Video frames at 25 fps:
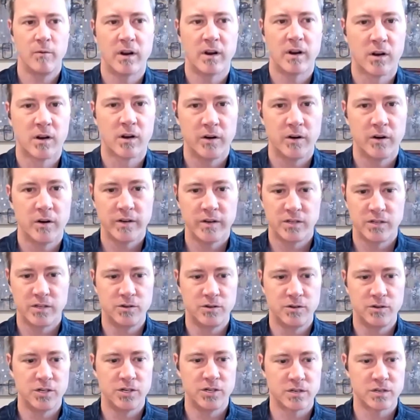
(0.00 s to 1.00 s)
and we are
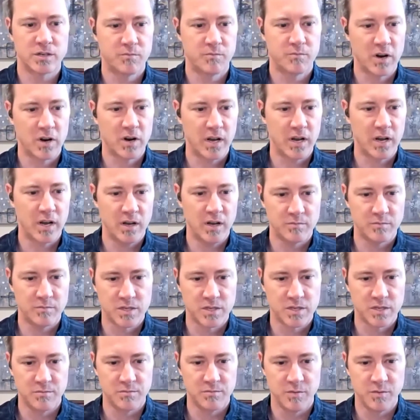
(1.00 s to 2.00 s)
going to just bring
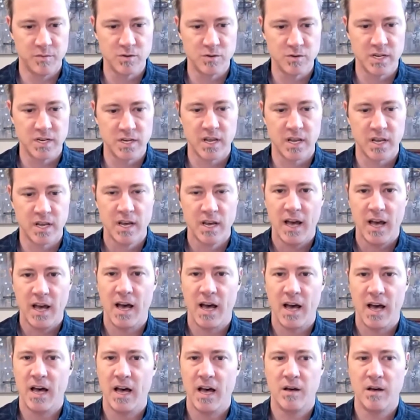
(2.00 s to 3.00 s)
up some
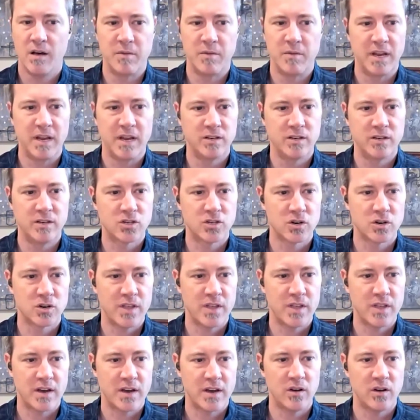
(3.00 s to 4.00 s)
music um,
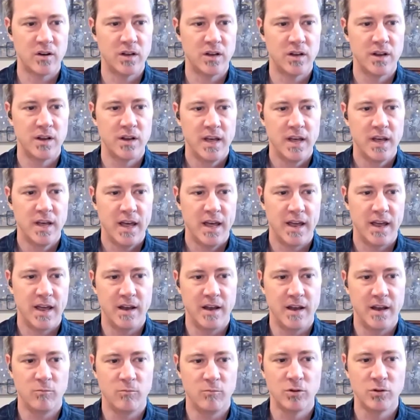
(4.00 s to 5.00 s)
and turn that on,
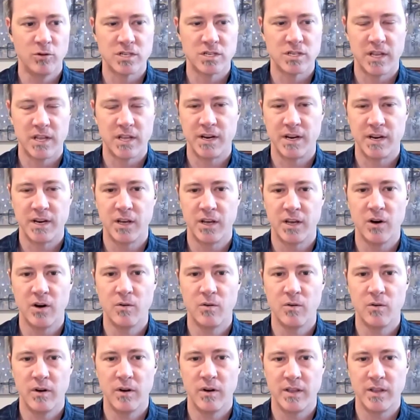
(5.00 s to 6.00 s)
and we'll just let
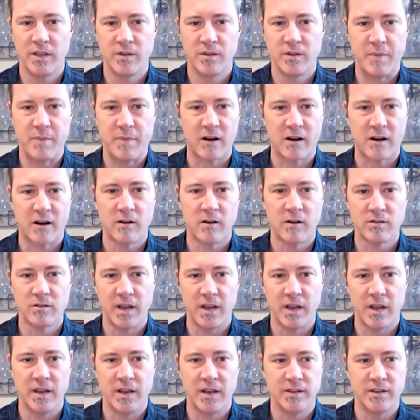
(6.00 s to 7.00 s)
it go in the
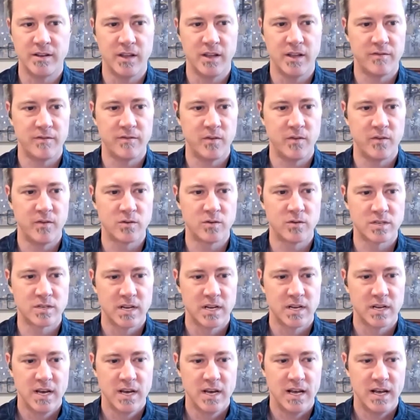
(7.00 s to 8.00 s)
background and let
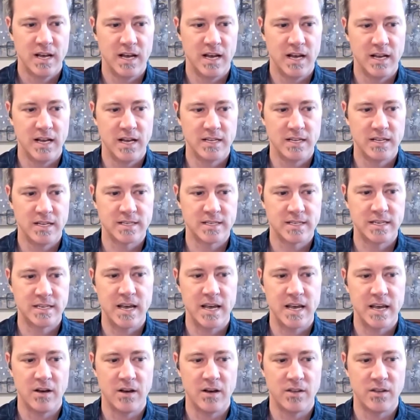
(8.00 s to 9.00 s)
folks uh,
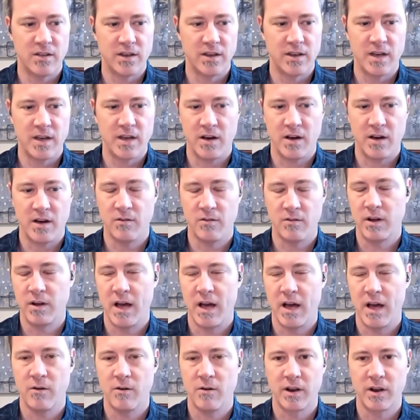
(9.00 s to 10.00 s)
see how they
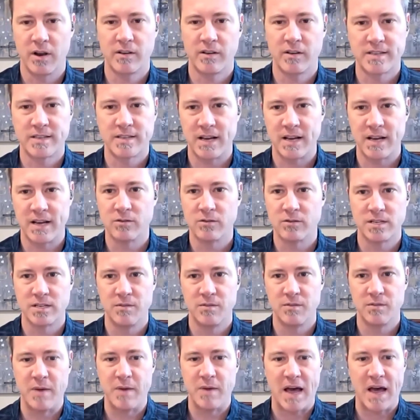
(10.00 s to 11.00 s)
how how it
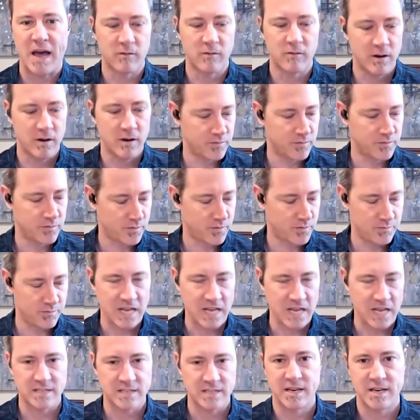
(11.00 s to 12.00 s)
sounds in the
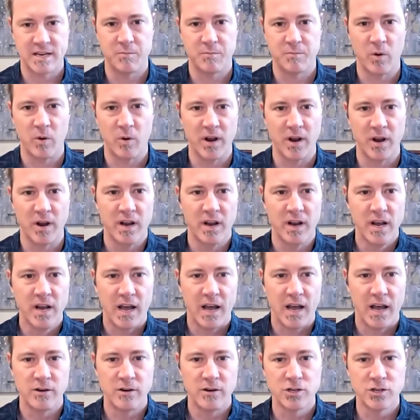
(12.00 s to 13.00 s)
background from that
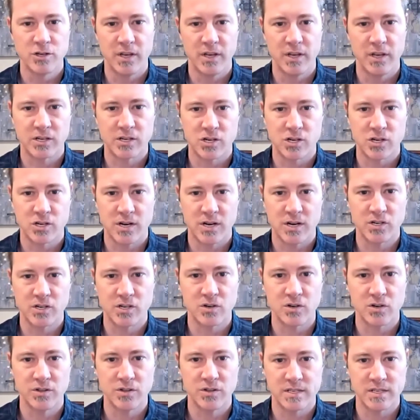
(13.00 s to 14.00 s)
standpoint. I usually like to try to